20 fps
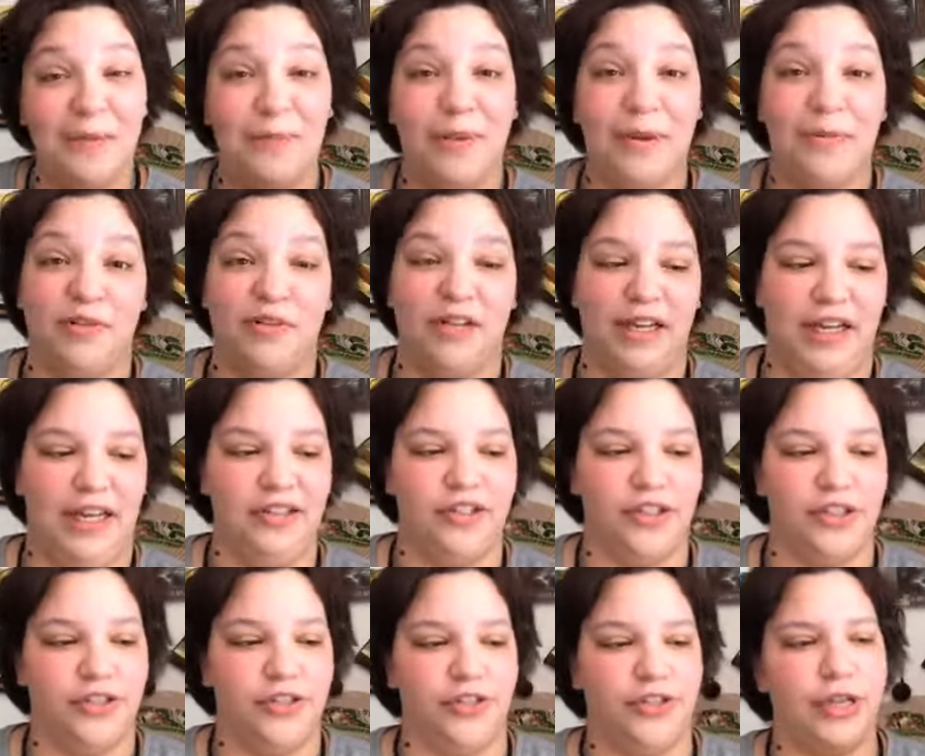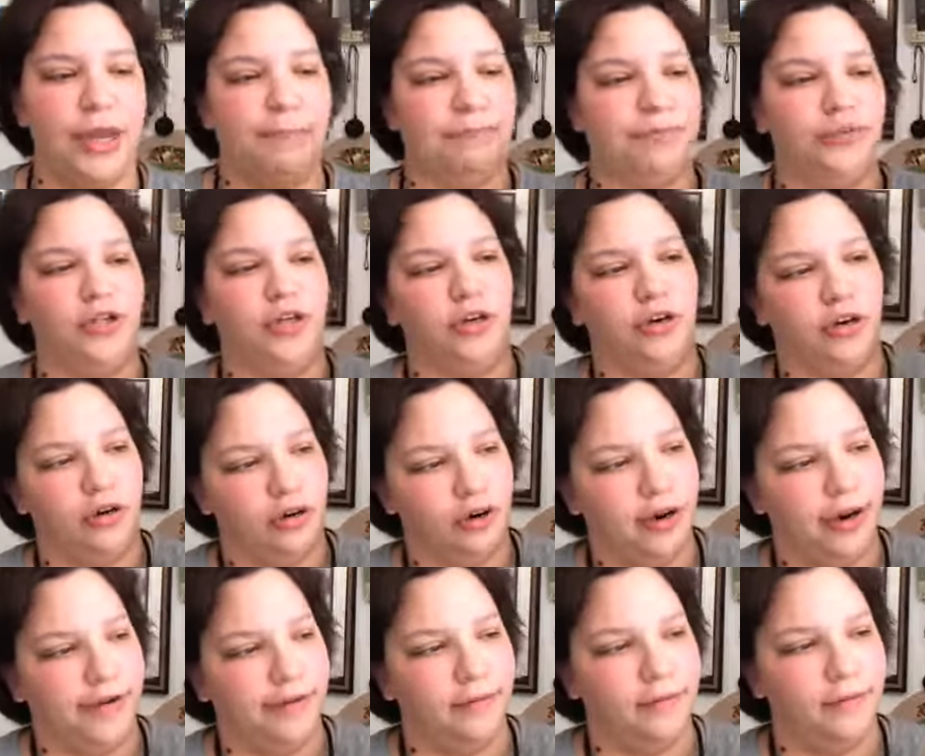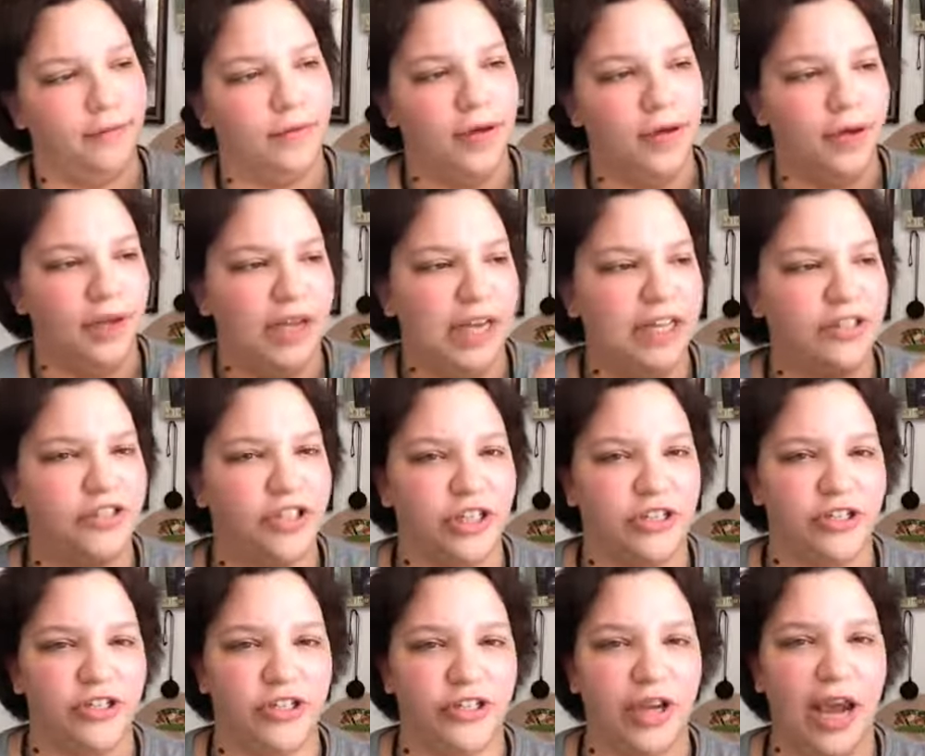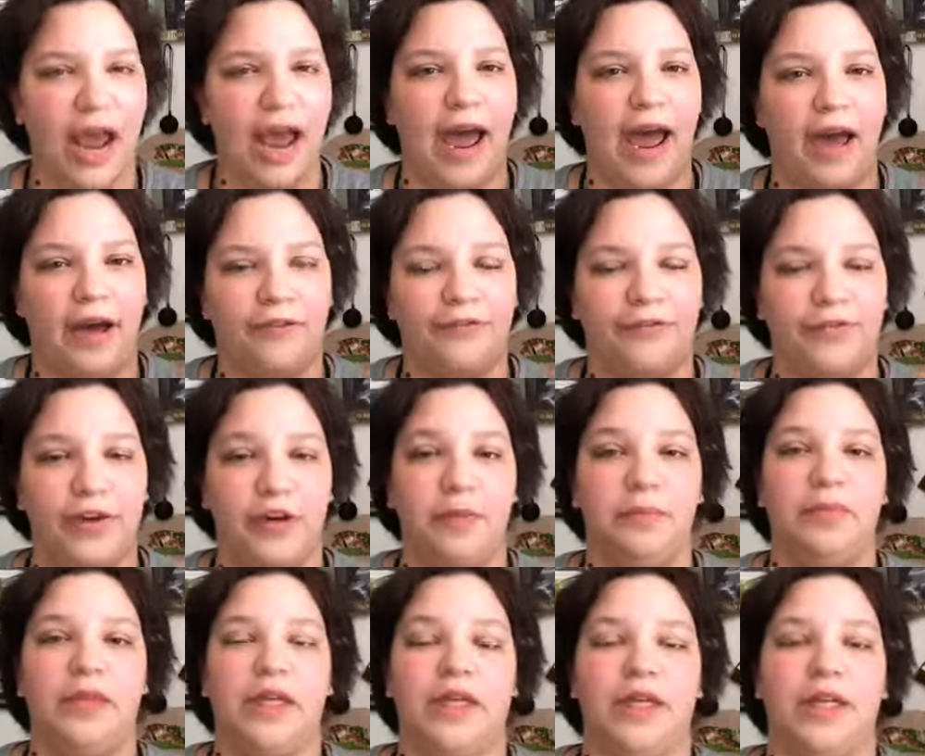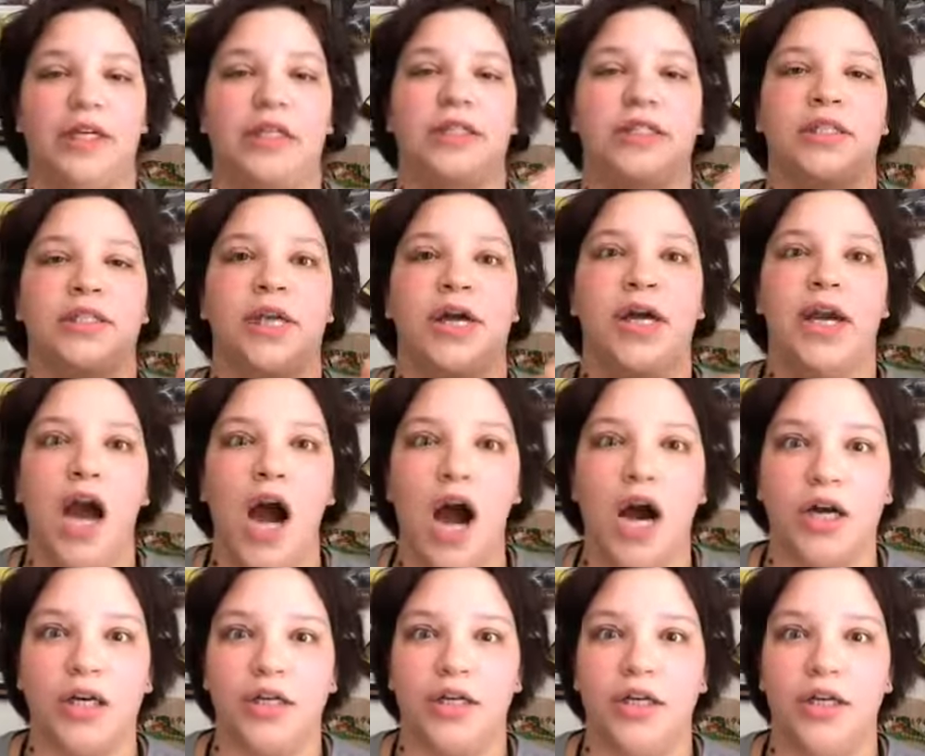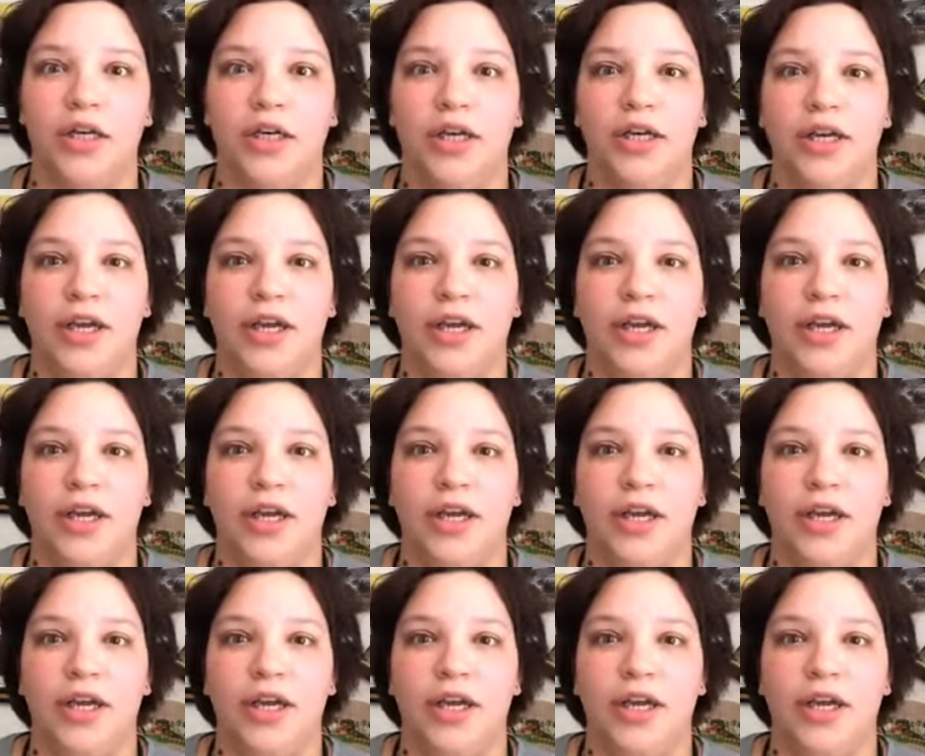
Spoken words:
people are like, it's a scepter, and it's a staff, and I'm like, it's an ankh.